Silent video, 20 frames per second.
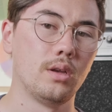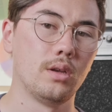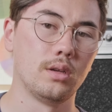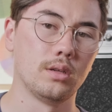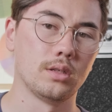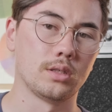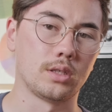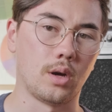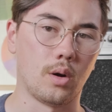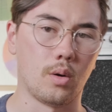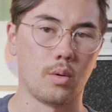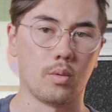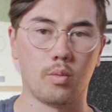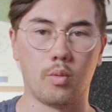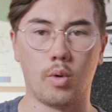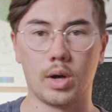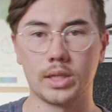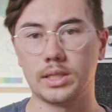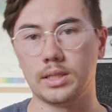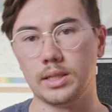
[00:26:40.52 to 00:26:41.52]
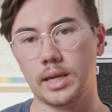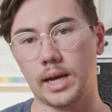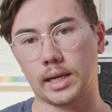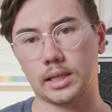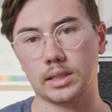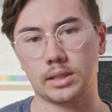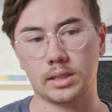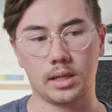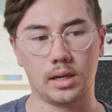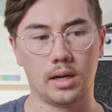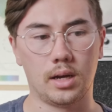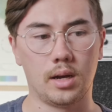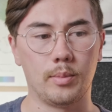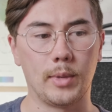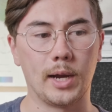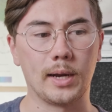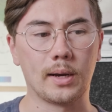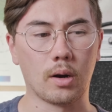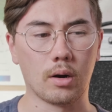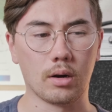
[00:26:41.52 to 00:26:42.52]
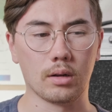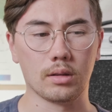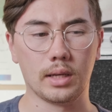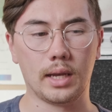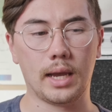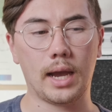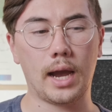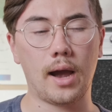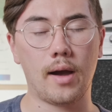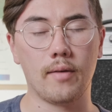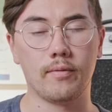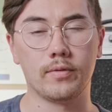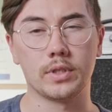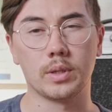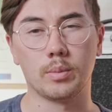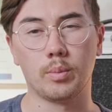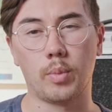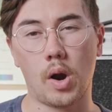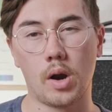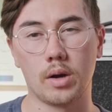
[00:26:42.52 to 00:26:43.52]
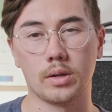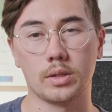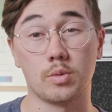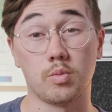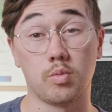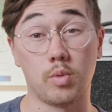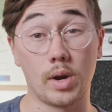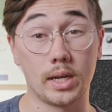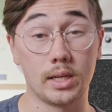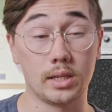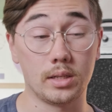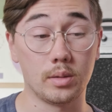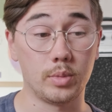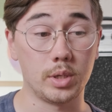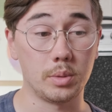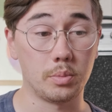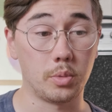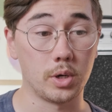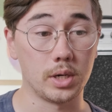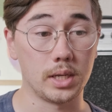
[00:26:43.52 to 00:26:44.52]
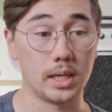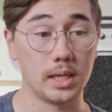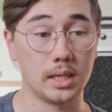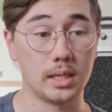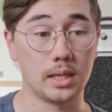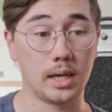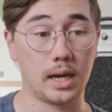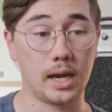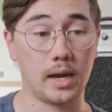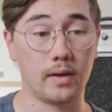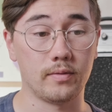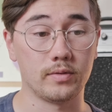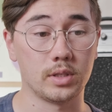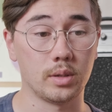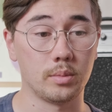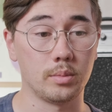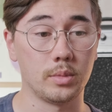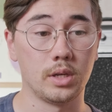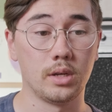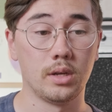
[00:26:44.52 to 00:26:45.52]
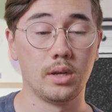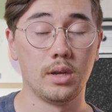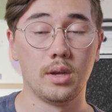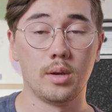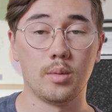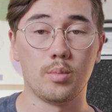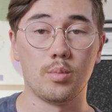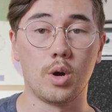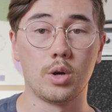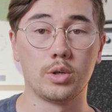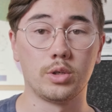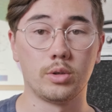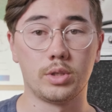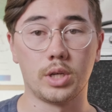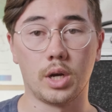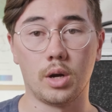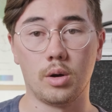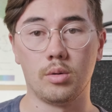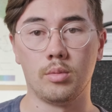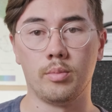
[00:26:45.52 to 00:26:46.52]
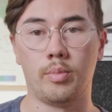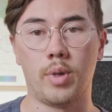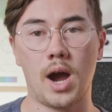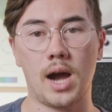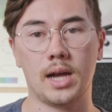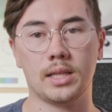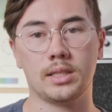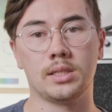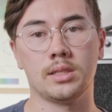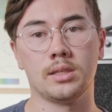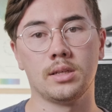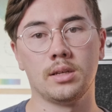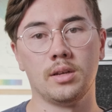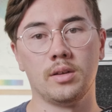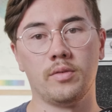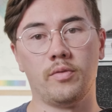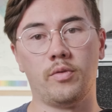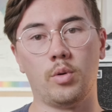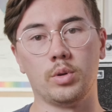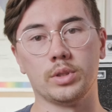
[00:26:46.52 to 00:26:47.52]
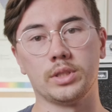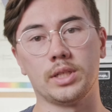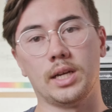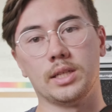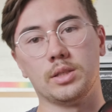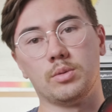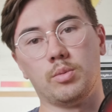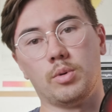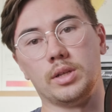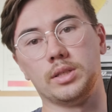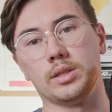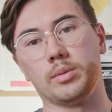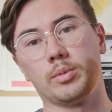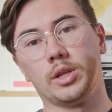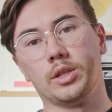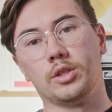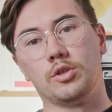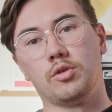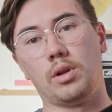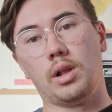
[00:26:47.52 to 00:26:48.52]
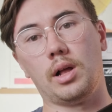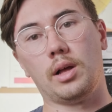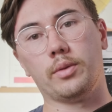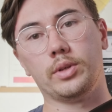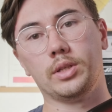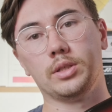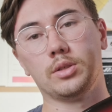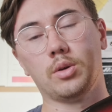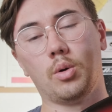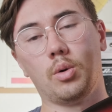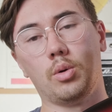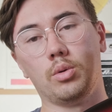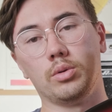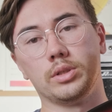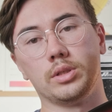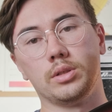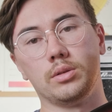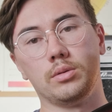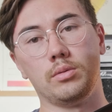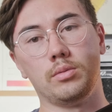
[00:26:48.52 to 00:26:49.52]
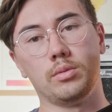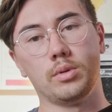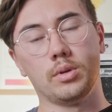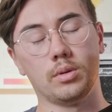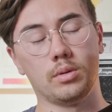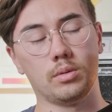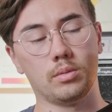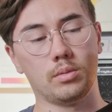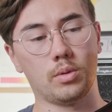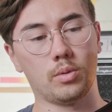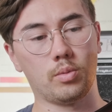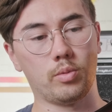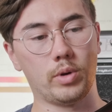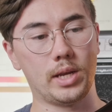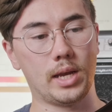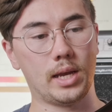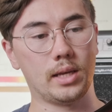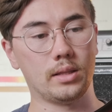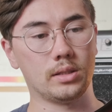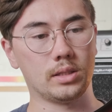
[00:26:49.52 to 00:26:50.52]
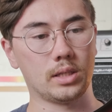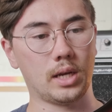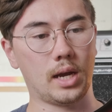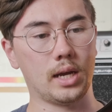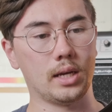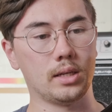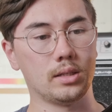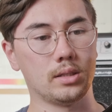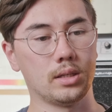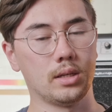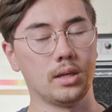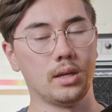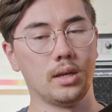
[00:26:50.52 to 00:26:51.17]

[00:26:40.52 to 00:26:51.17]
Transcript: So, what's next? I currently have some parts ready to be put in. I have some Modrotone pots, full-size ones. I'm going to drill out these holes to the 3/8 size